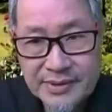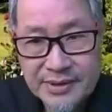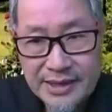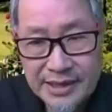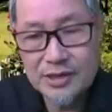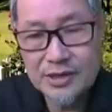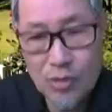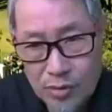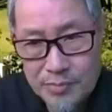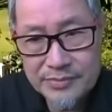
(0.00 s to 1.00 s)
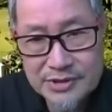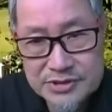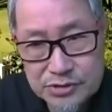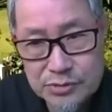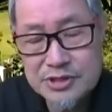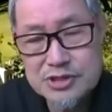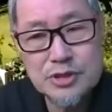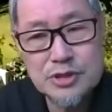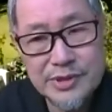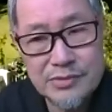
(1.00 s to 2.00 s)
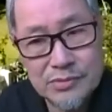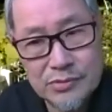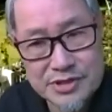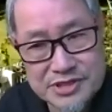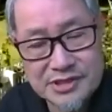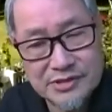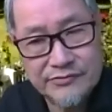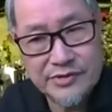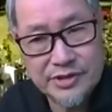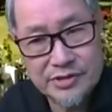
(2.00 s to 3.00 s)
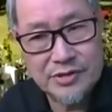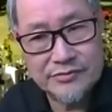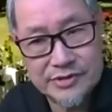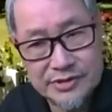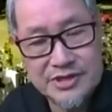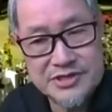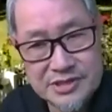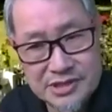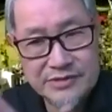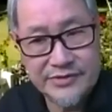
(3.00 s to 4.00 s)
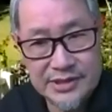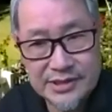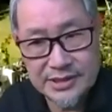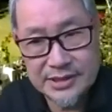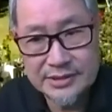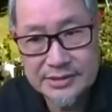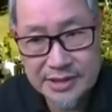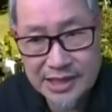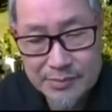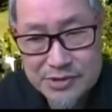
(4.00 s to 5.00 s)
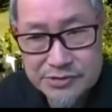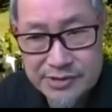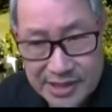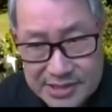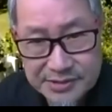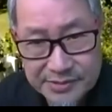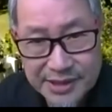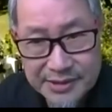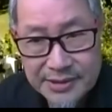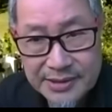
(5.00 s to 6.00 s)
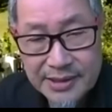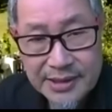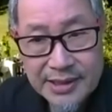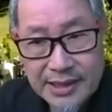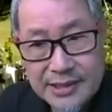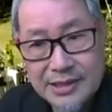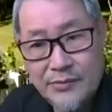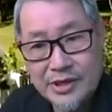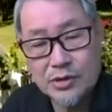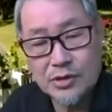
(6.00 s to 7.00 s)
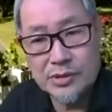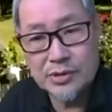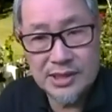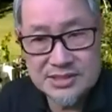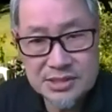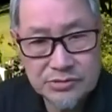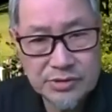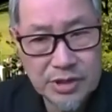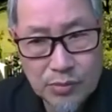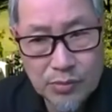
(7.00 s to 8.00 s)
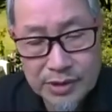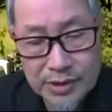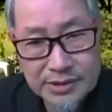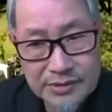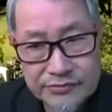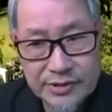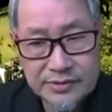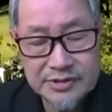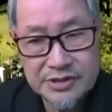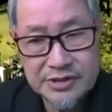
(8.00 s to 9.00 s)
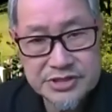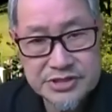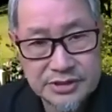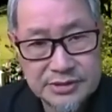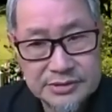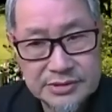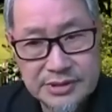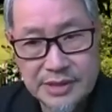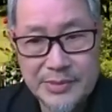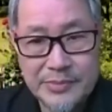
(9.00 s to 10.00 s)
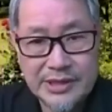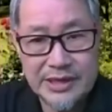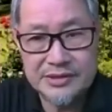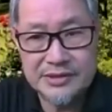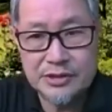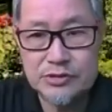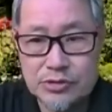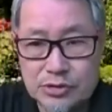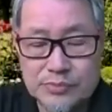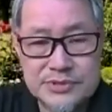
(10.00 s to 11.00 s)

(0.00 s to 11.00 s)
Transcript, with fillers: And at home, the students should be watching the video of the teacher giving the, the chemistry lesson, right? Mm-hmm. And then when they go to class, they do their homework in front of the teacher. They may be gathered into groups